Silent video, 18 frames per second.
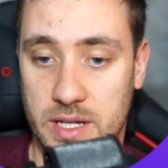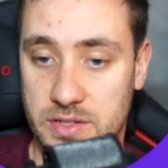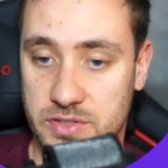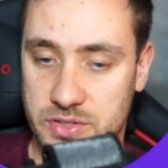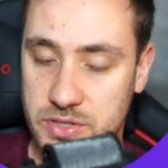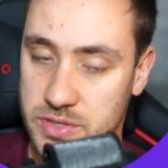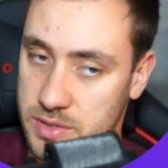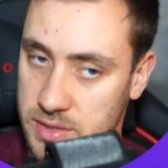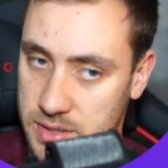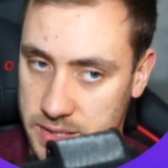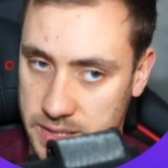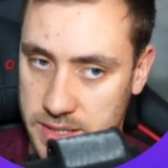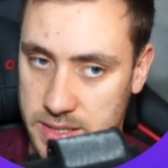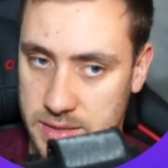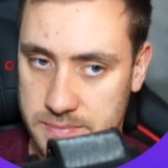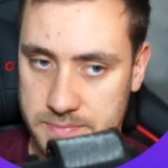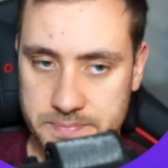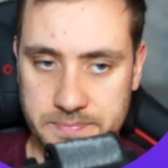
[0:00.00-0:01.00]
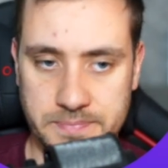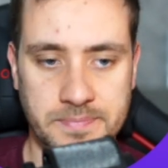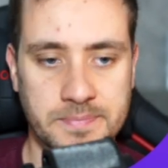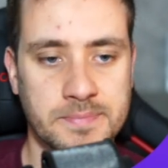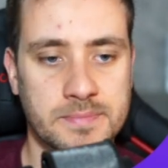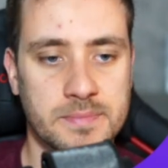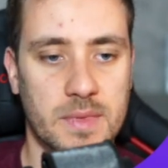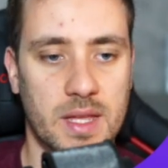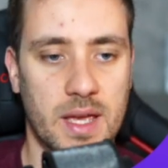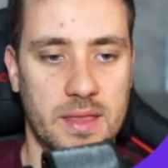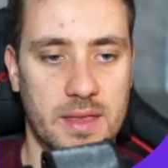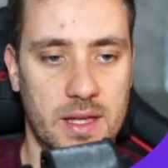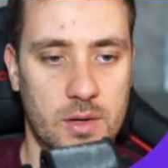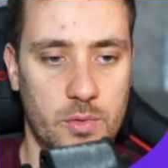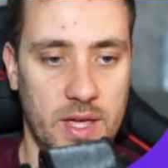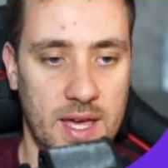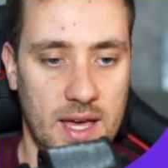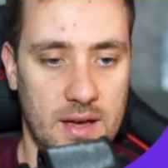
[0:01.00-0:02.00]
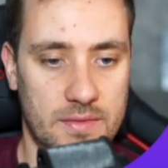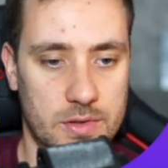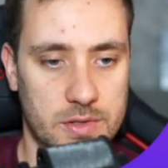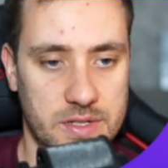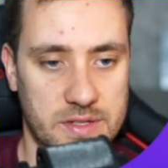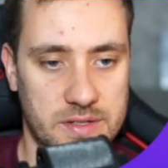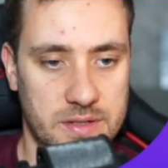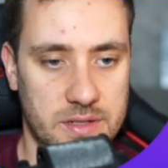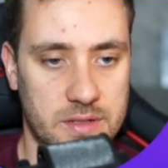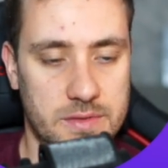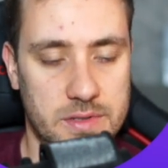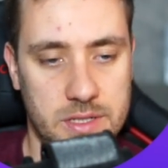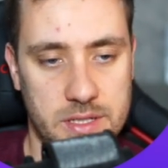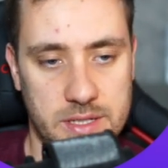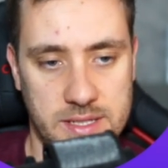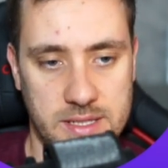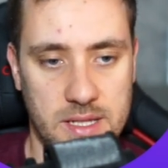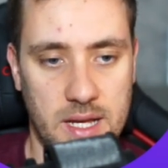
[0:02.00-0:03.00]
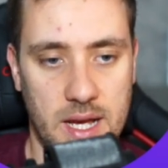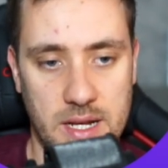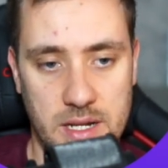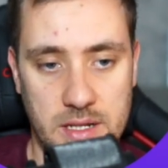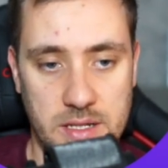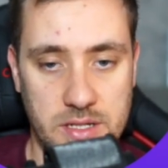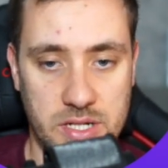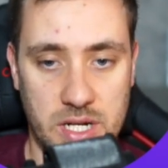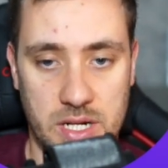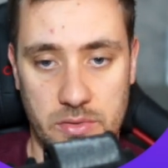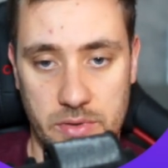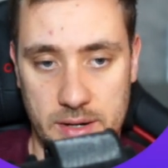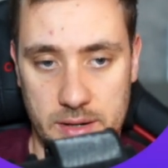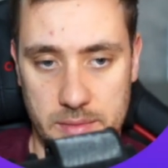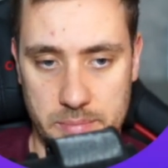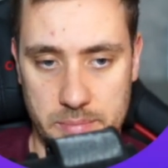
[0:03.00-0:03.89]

external data, and then we have our server side generated